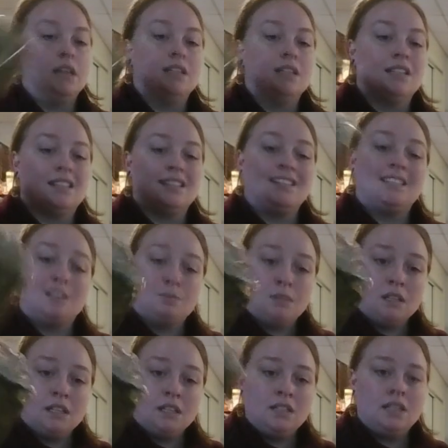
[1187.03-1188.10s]
because it's a
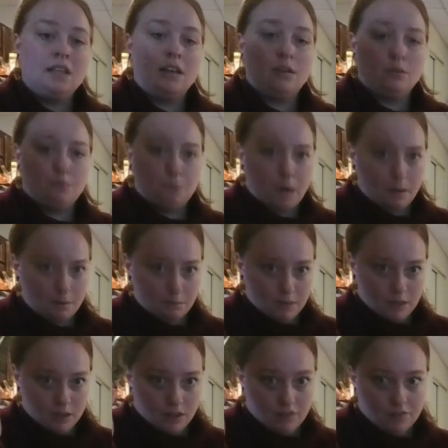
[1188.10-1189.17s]
stimulant that'll
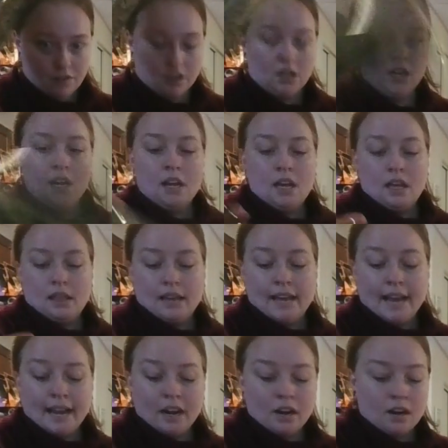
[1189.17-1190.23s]
probably be good for the
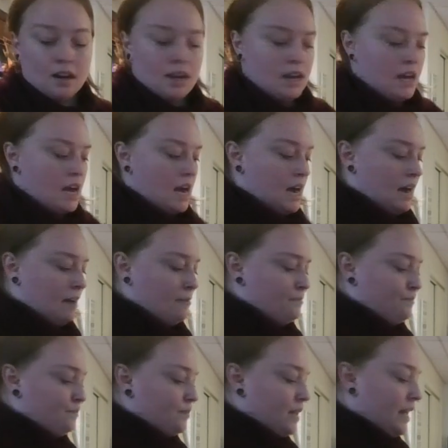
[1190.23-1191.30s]
hair.
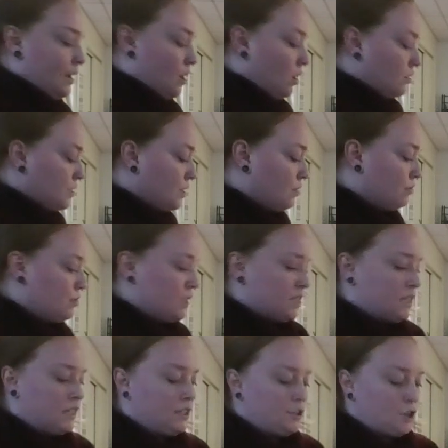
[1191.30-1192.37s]
And also
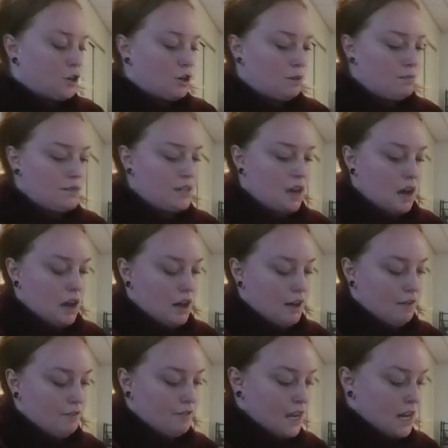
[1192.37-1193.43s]
just in terms
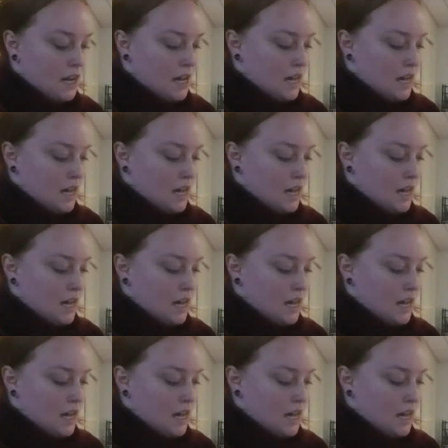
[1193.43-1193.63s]
of